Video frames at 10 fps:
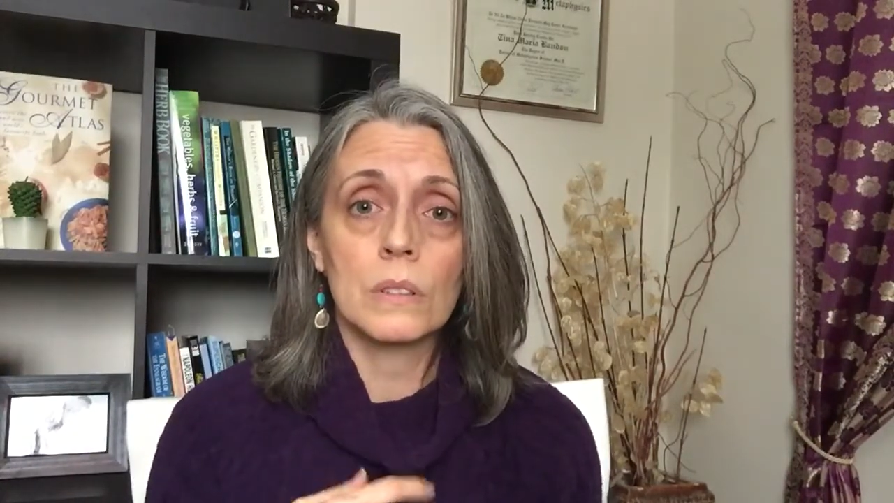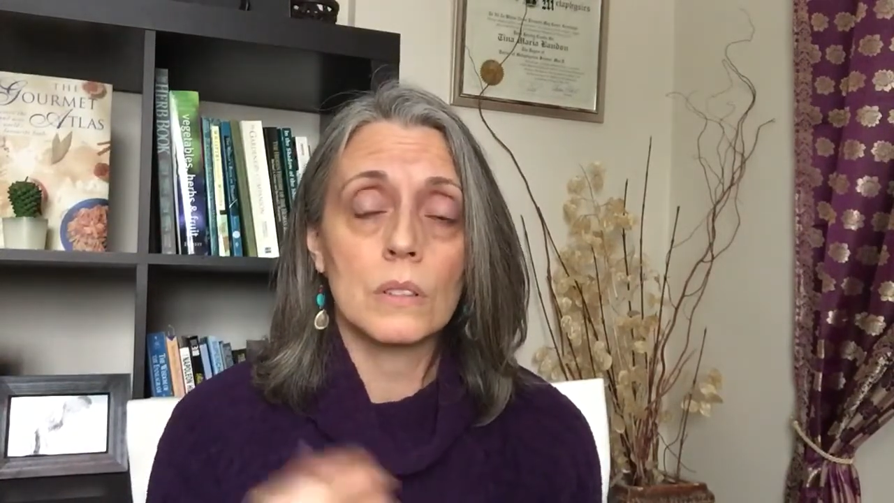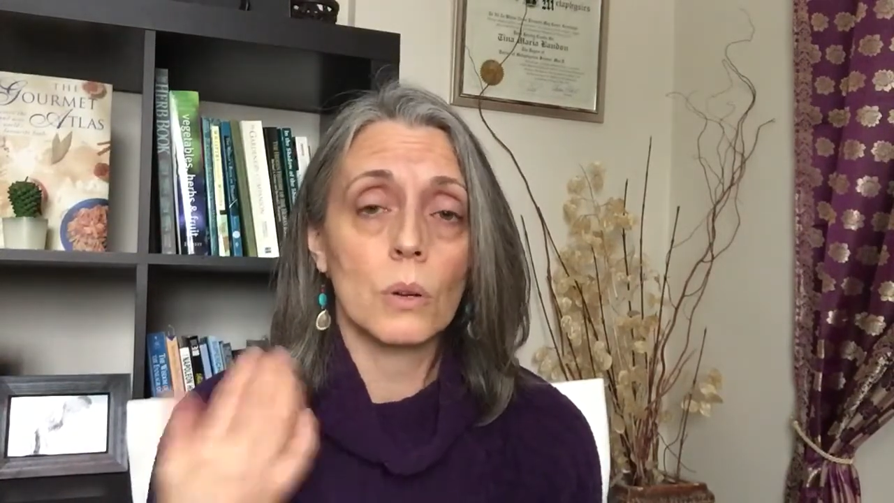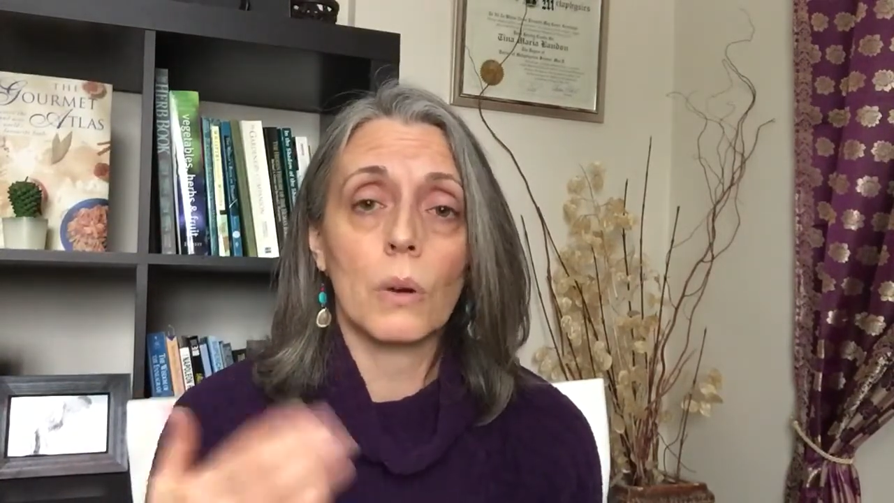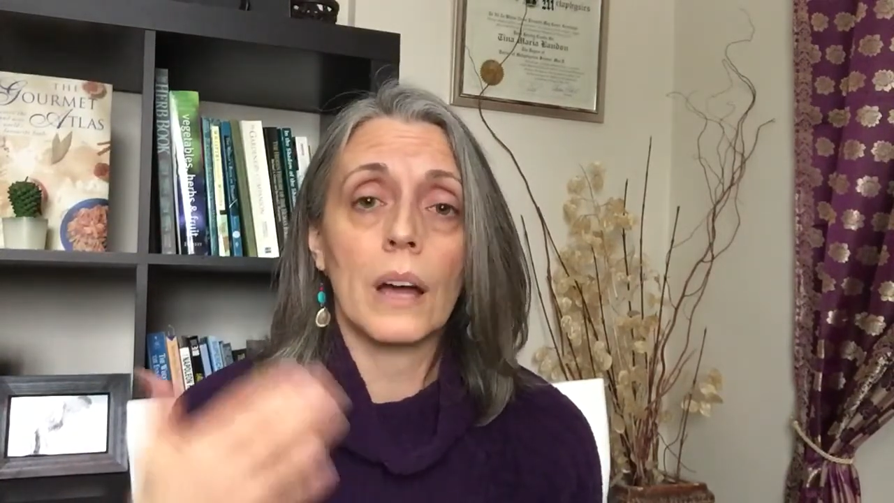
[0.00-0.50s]

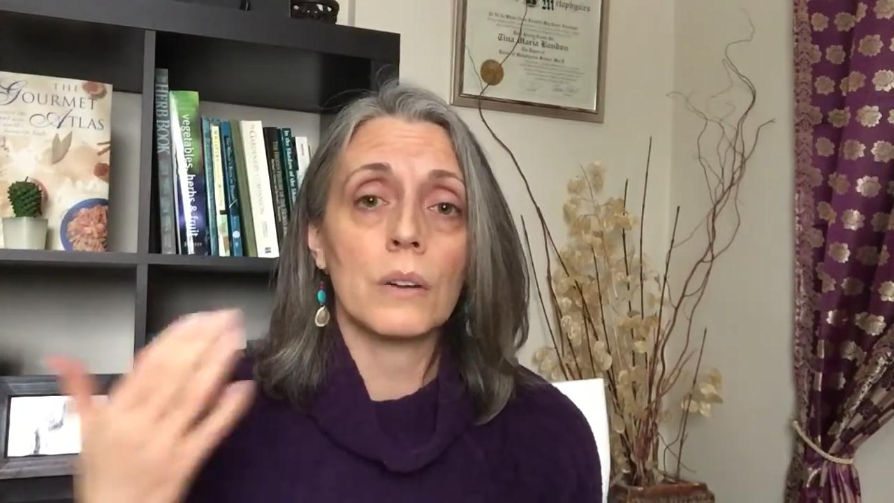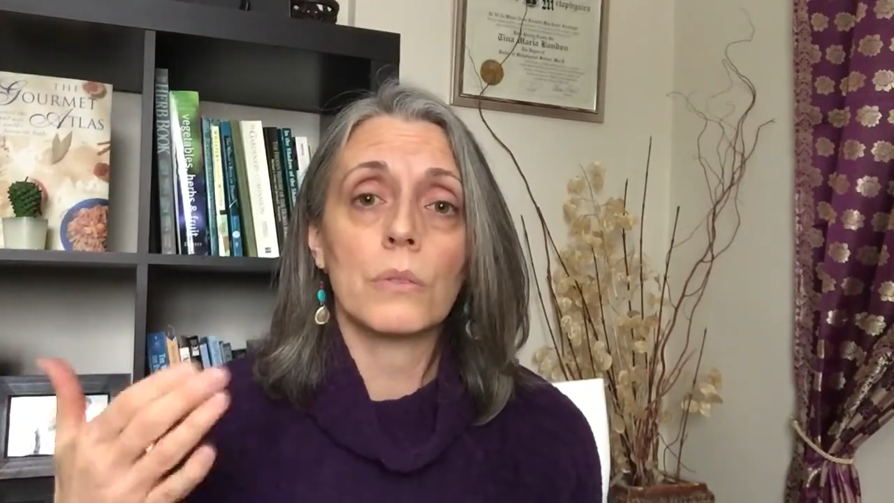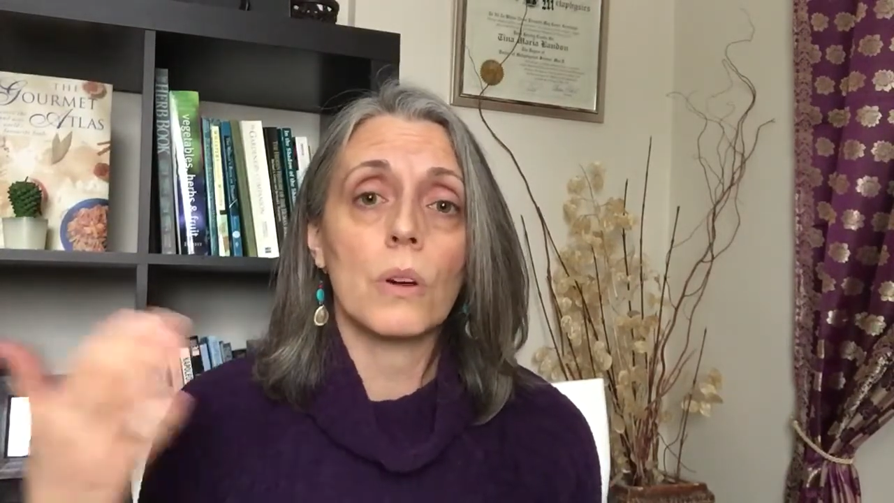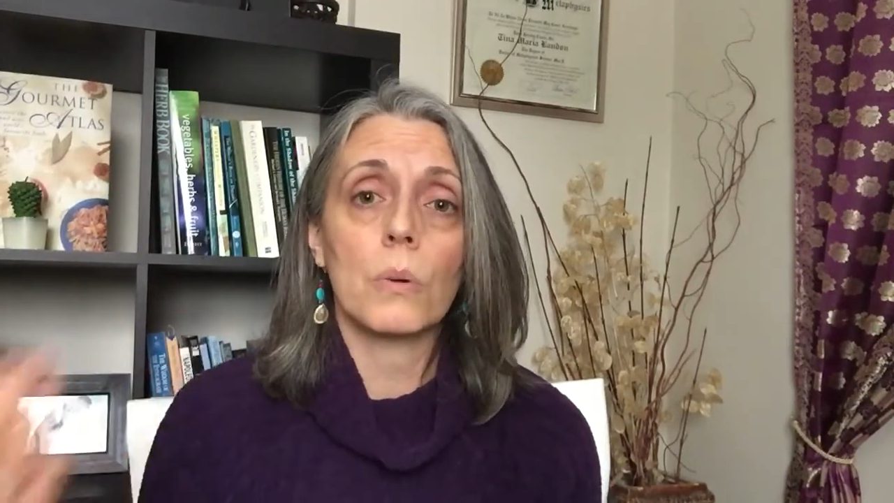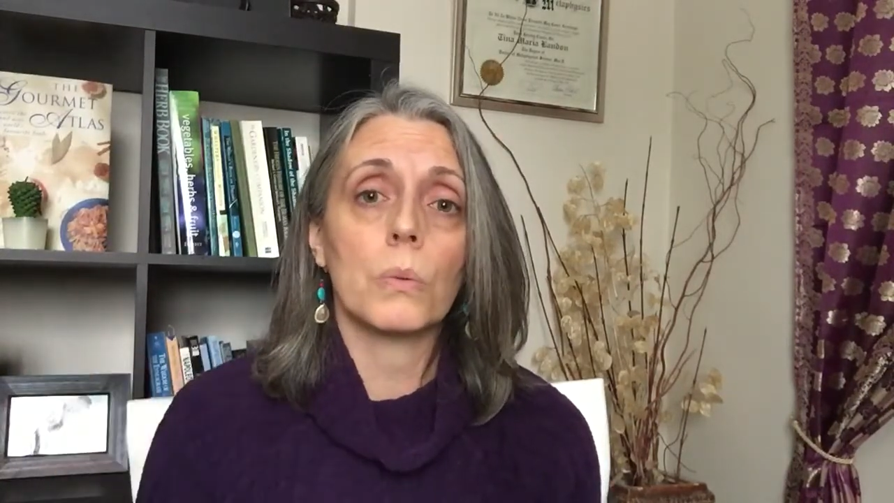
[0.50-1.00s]
So I
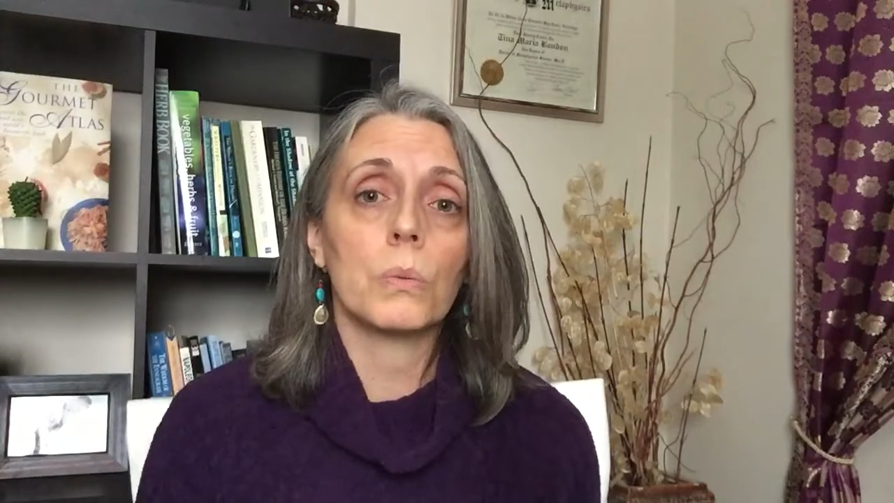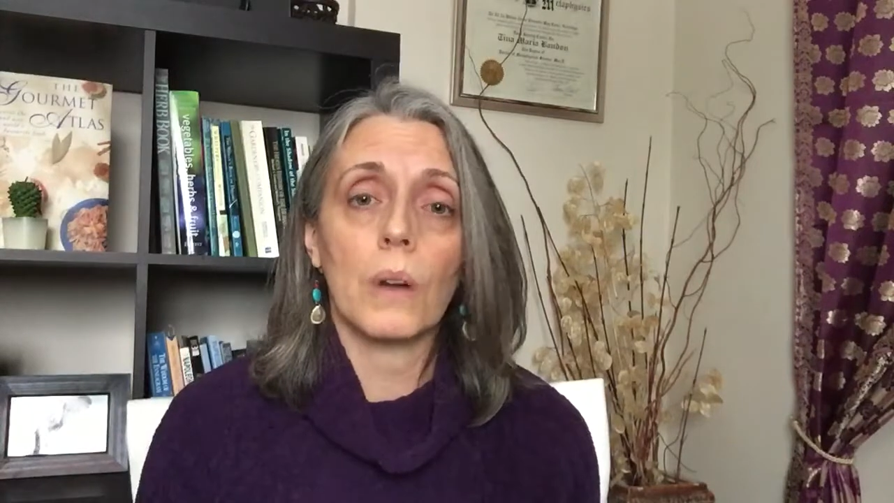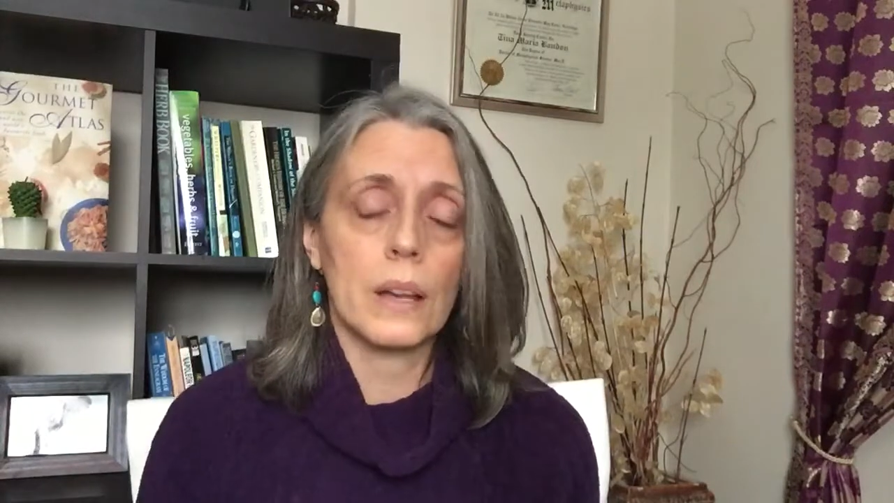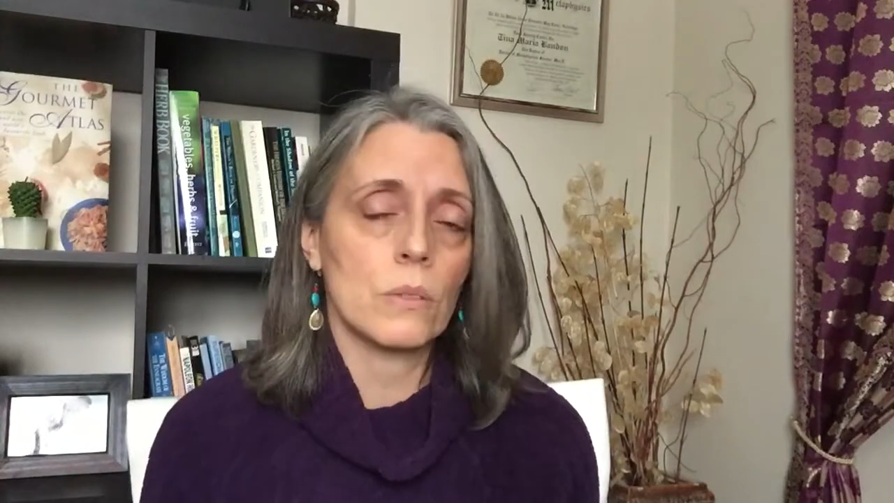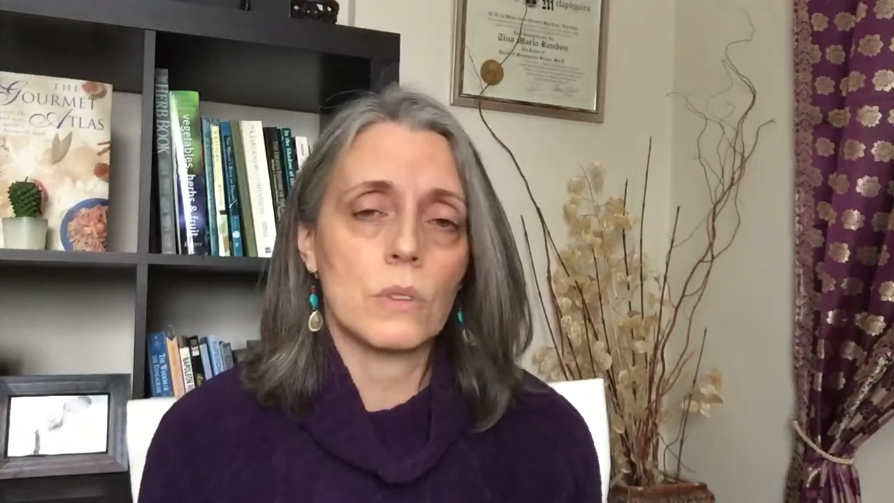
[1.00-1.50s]
don't
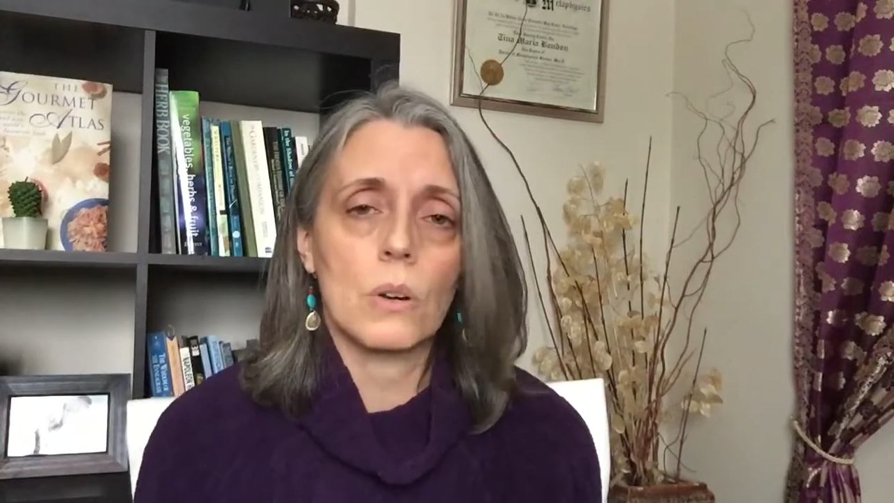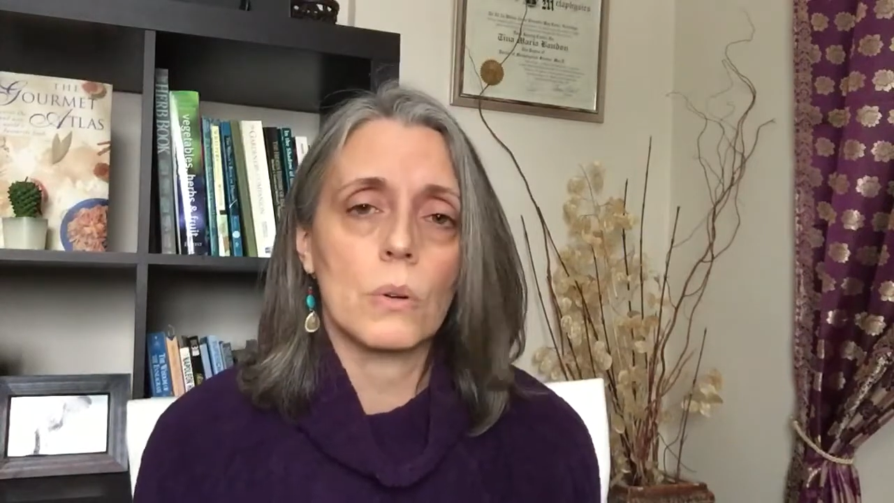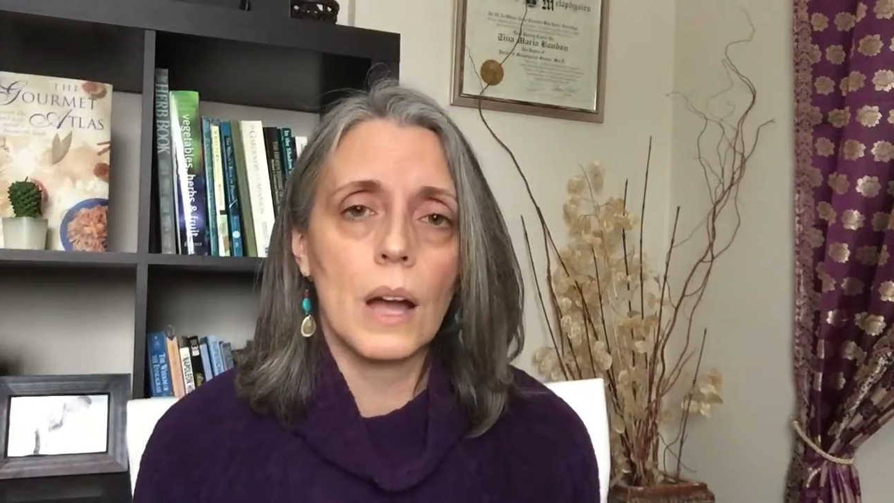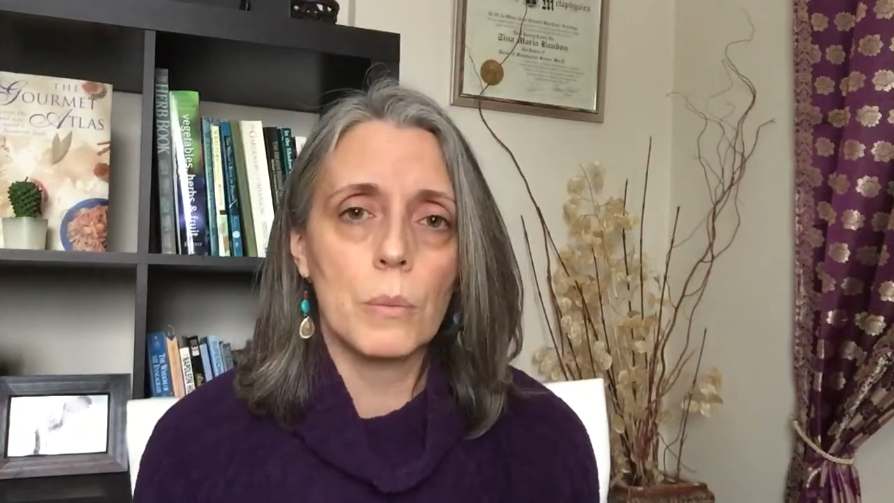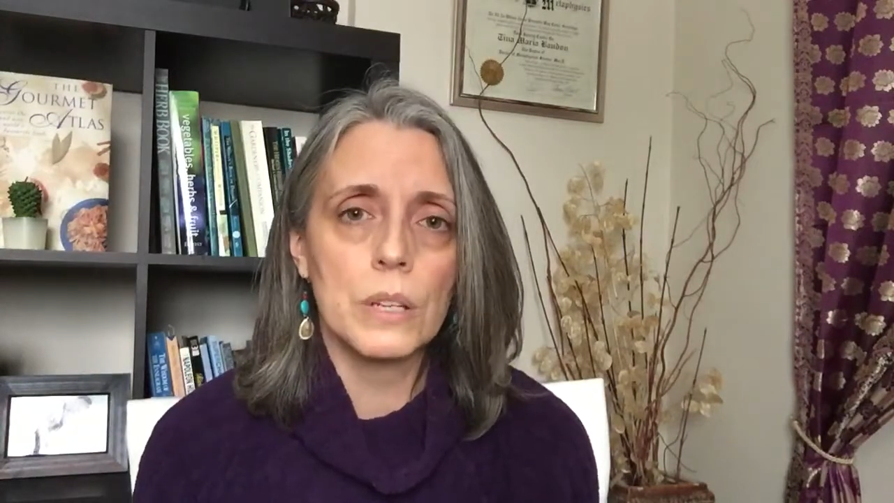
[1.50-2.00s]
know
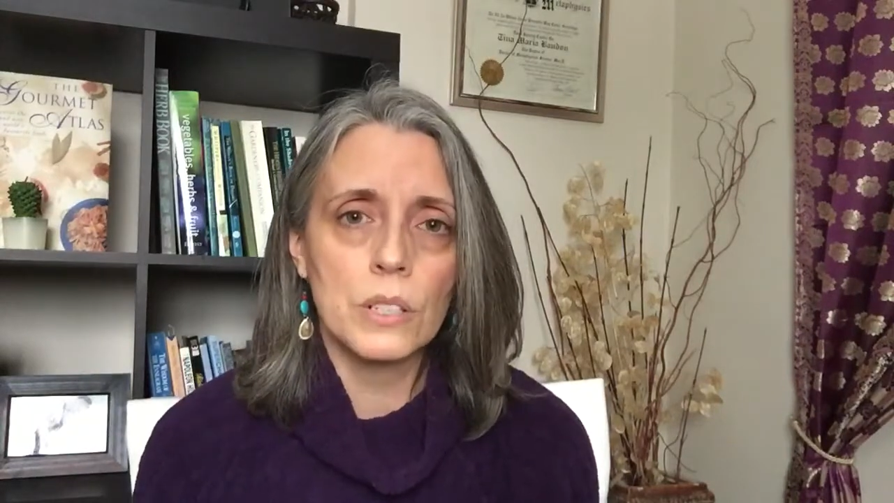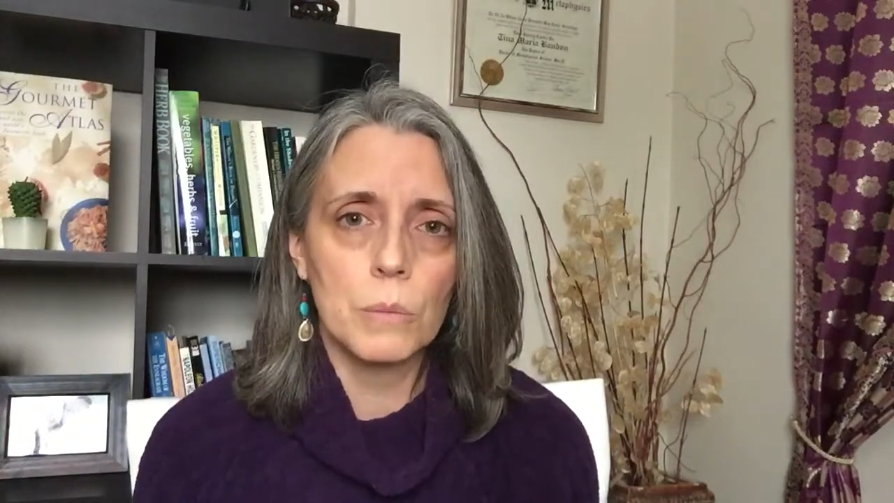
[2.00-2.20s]
how much